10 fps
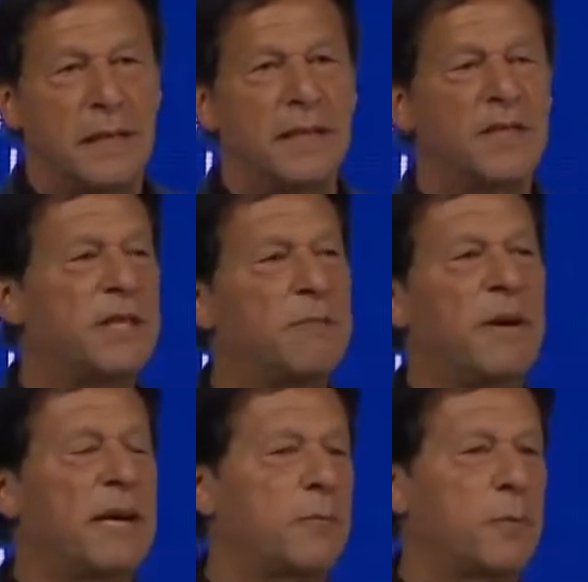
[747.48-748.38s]
in the
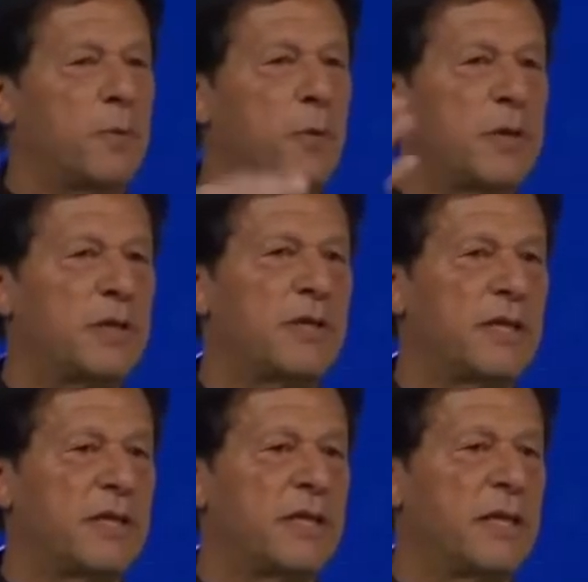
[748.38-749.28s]
CPEC, what is
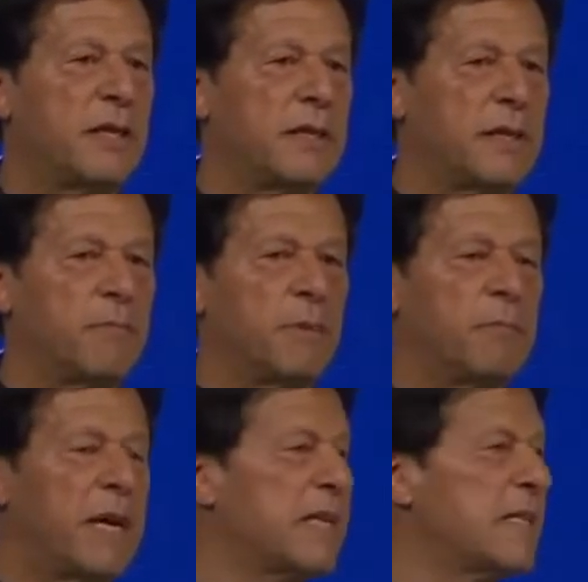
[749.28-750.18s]
this, the
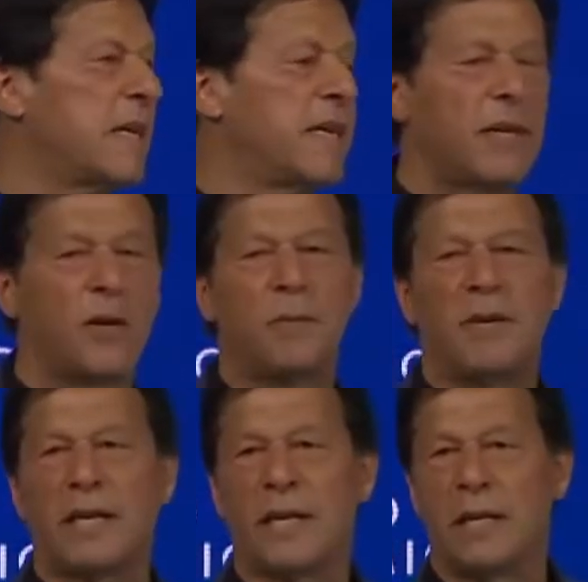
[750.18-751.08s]

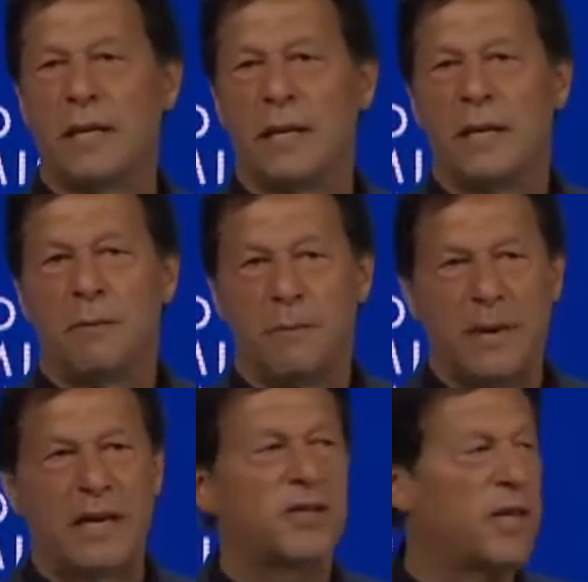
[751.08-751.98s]

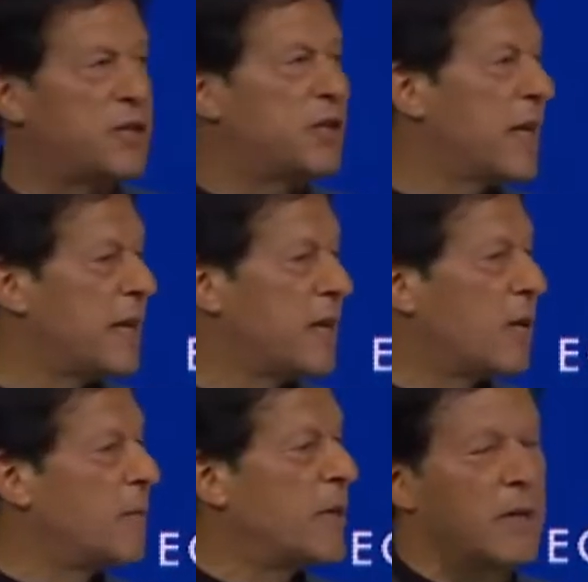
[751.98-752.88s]
Pakistan-China
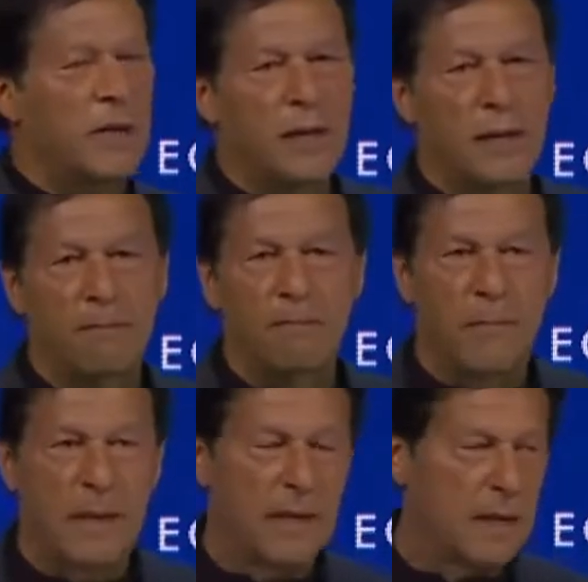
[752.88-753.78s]
Economic
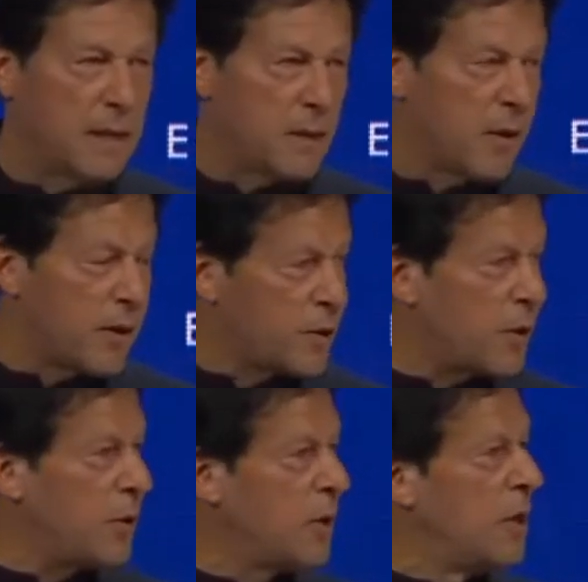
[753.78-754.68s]

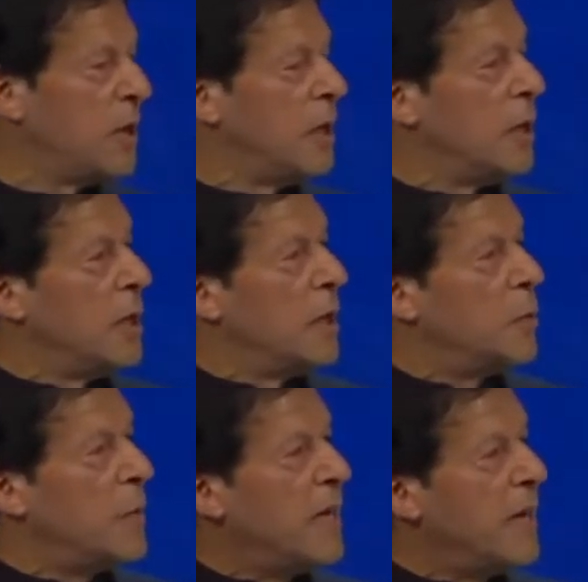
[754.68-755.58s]
Corridor.
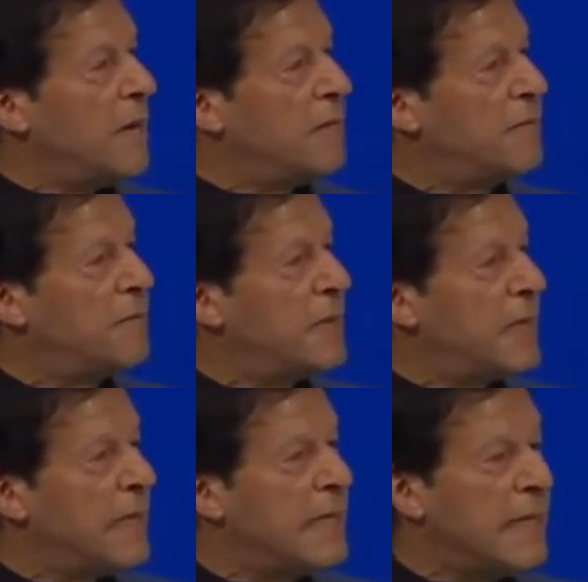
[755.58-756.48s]
We have
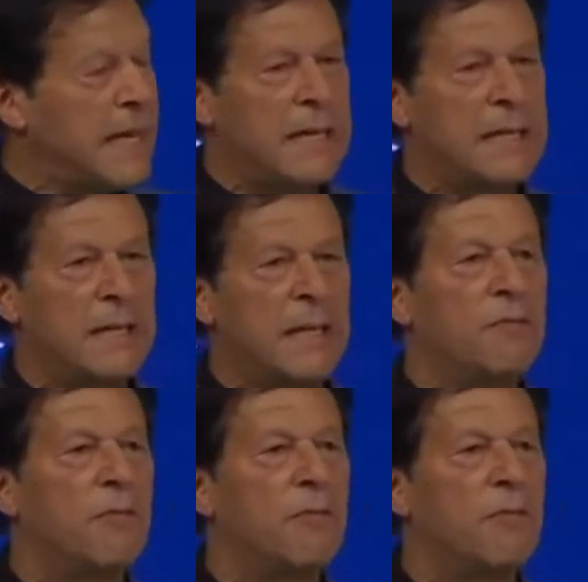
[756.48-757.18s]
in that